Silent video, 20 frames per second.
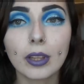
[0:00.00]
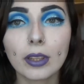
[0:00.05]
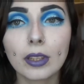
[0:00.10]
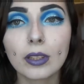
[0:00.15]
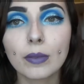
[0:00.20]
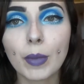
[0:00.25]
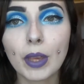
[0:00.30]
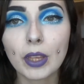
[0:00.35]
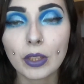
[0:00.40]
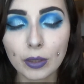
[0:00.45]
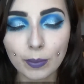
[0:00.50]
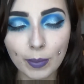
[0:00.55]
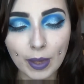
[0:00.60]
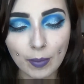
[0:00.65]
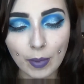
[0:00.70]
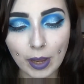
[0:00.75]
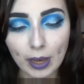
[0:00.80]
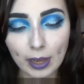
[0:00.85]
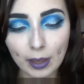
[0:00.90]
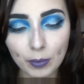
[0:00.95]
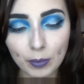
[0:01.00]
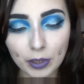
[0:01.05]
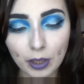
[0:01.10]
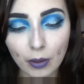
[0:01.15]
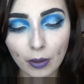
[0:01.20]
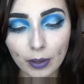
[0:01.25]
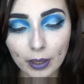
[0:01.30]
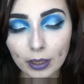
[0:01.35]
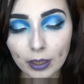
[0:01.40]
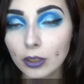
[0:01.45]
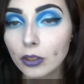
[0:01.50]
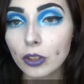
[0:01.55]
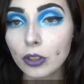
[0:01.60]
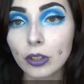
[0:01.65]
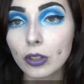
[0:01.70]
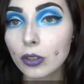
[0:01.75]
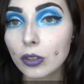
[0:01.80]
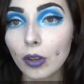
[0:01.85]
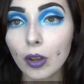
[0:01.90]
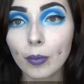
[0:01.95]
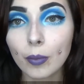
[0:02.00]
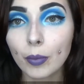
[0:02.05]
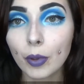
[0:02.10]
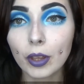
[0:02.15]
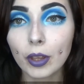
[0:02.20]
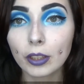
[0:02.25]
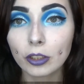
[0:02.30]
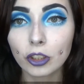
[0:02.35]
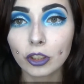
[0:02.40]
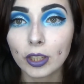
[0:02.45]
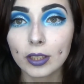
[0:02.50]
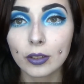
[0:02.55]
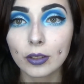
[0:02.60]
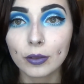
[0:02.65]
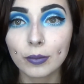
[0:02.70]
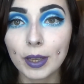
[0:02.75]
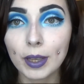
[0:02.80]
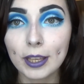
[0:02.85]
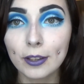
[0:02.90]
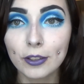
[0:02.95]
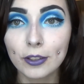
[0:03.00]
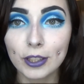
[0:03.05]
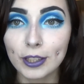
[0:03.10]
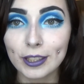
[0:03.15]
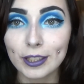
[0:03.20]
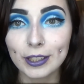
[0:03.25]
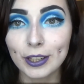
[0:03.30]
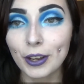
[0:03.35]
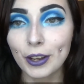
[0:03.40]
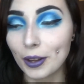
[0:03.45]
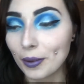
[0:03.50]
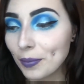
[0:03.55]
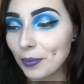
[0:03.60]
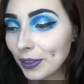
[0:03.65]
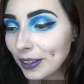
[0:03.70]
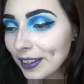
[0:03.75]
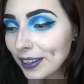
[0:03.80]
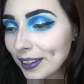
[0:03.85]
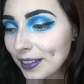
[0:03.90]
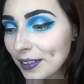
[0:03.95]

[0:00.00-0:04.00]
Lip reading: like this may just be my lips going, just stop putting shit on me, just stop.